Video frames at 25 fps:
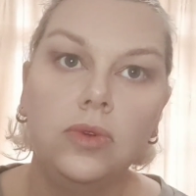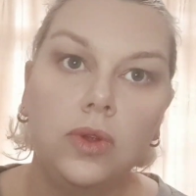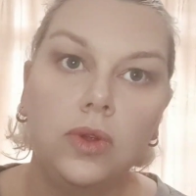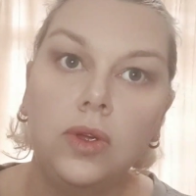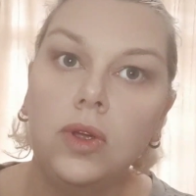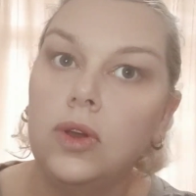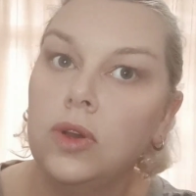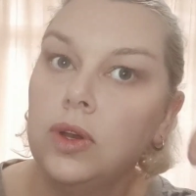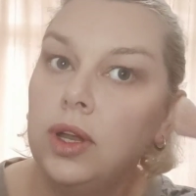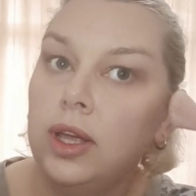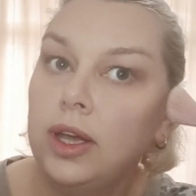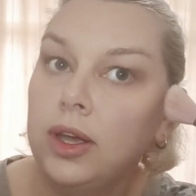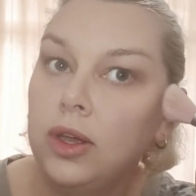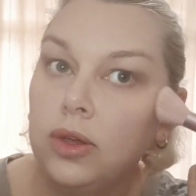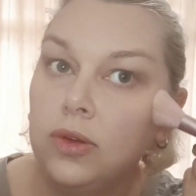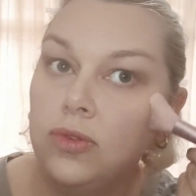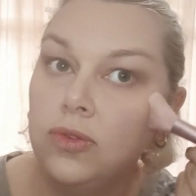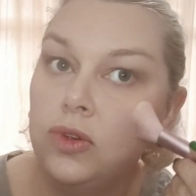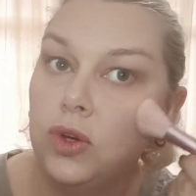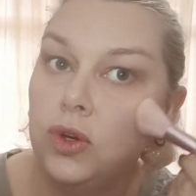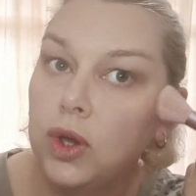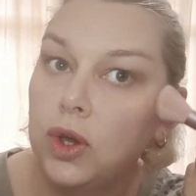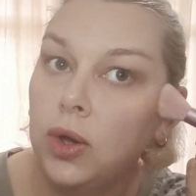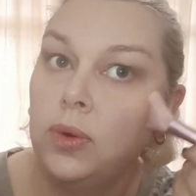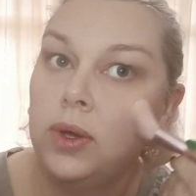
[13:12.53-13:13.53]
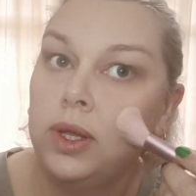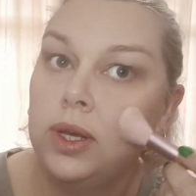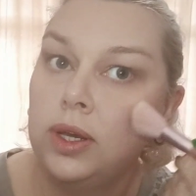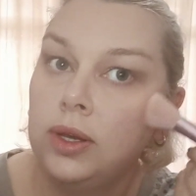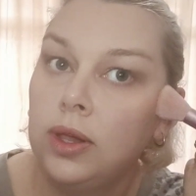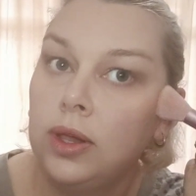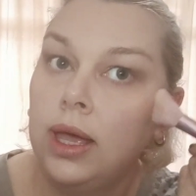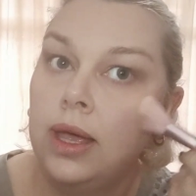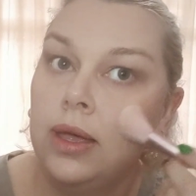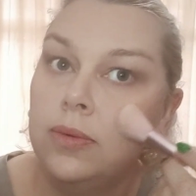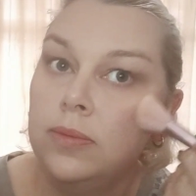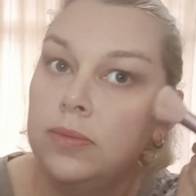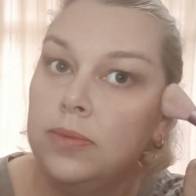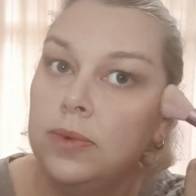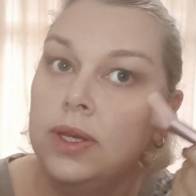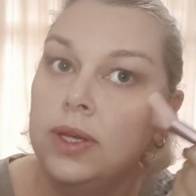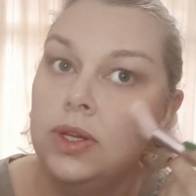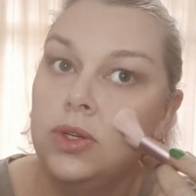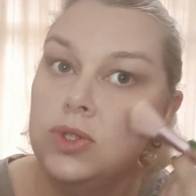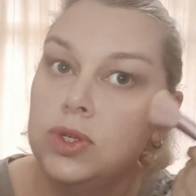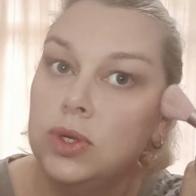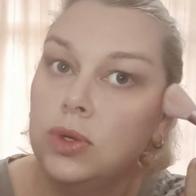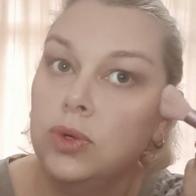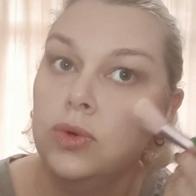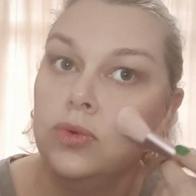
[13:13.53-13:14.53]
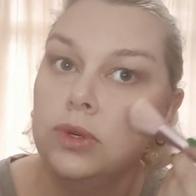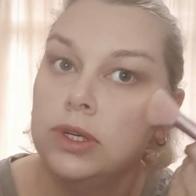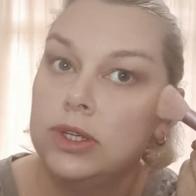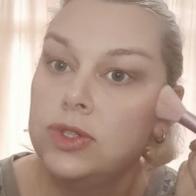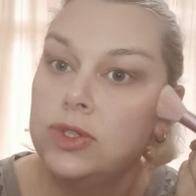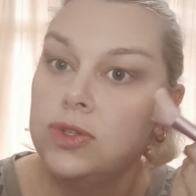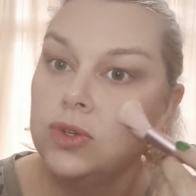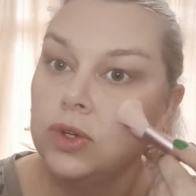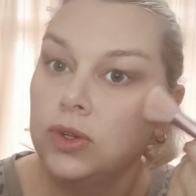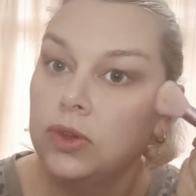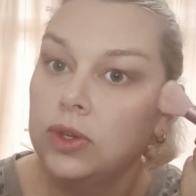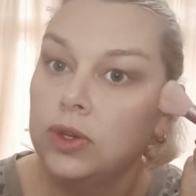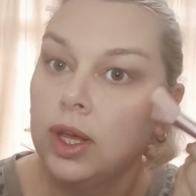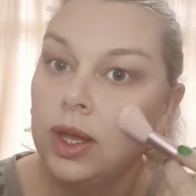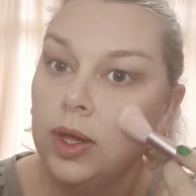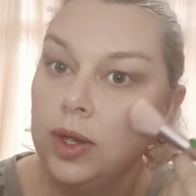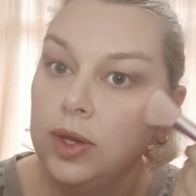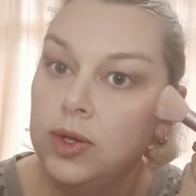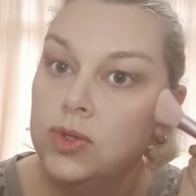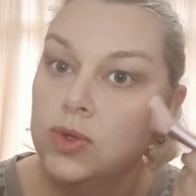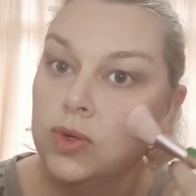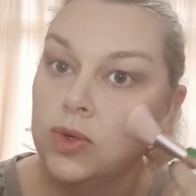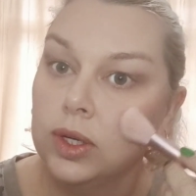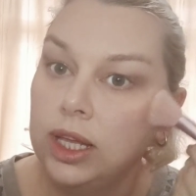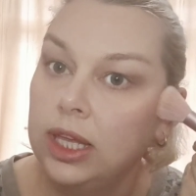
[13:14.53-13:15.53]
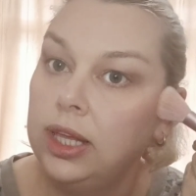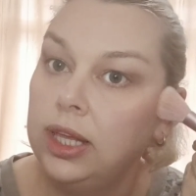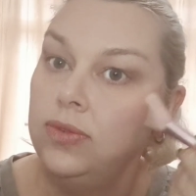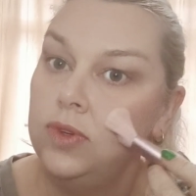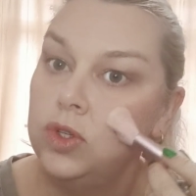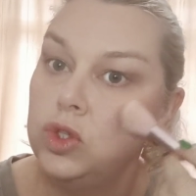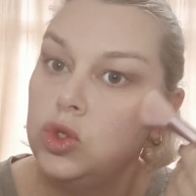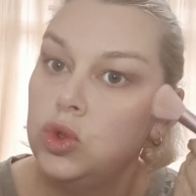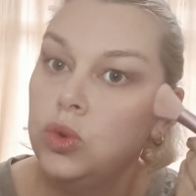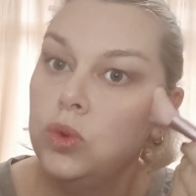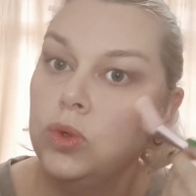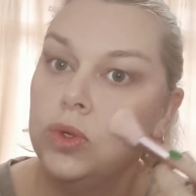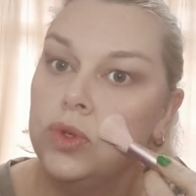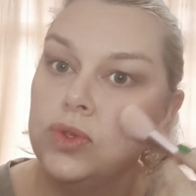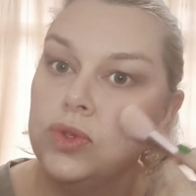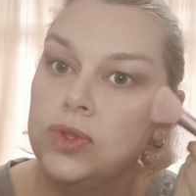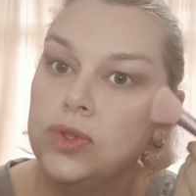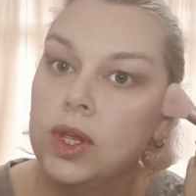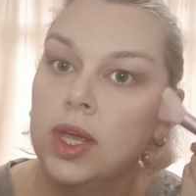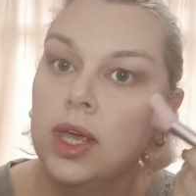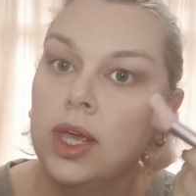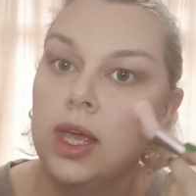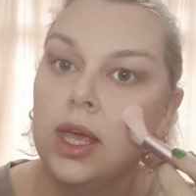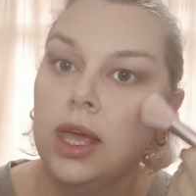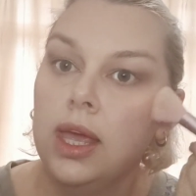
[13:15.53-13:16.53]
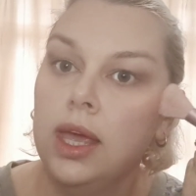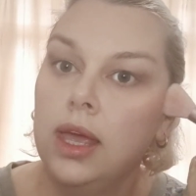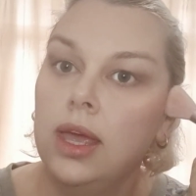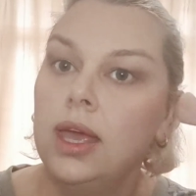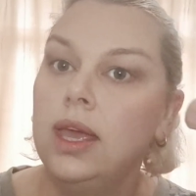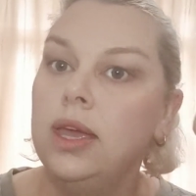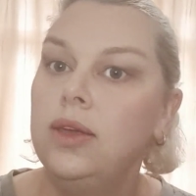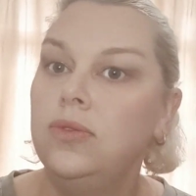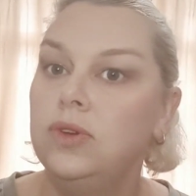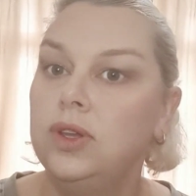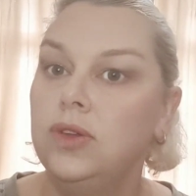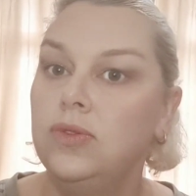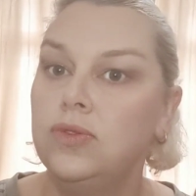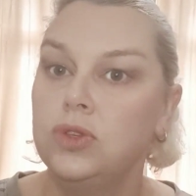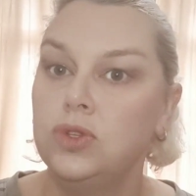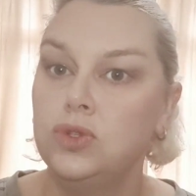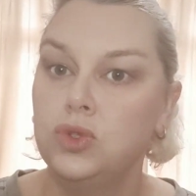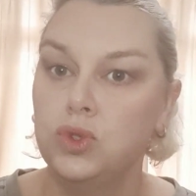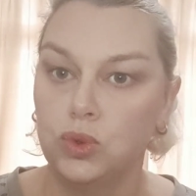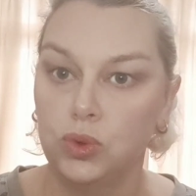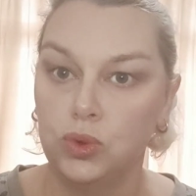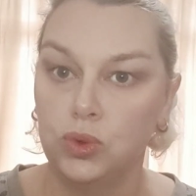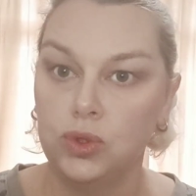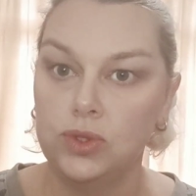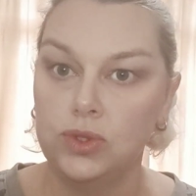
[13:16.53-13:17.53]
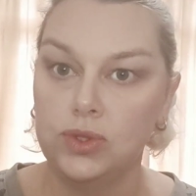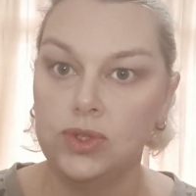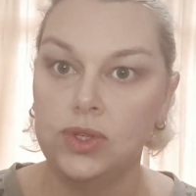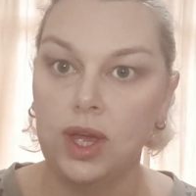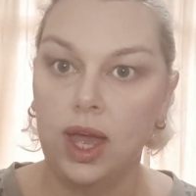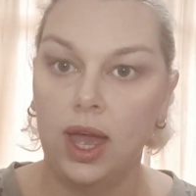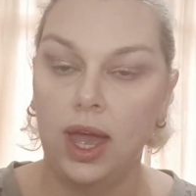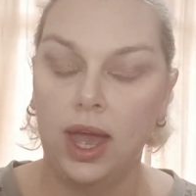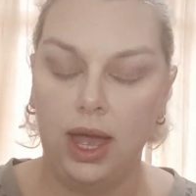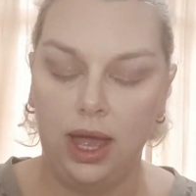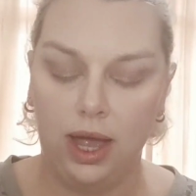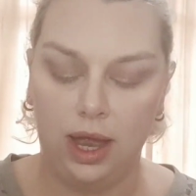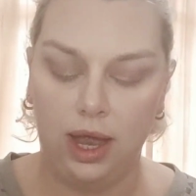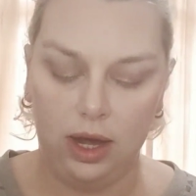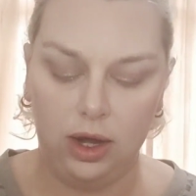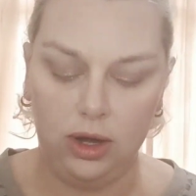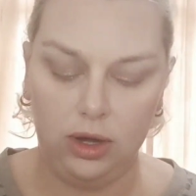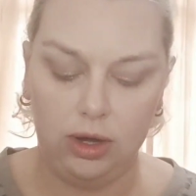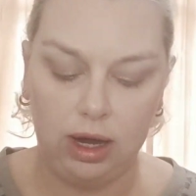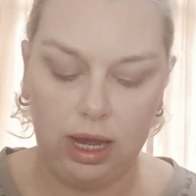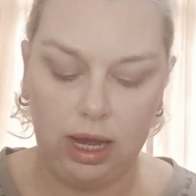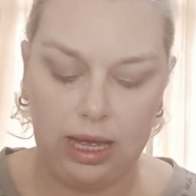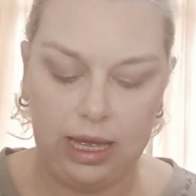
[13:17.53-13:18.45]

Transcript: Like if you're going into a restaurant that has really heavy doors, even if the doors are,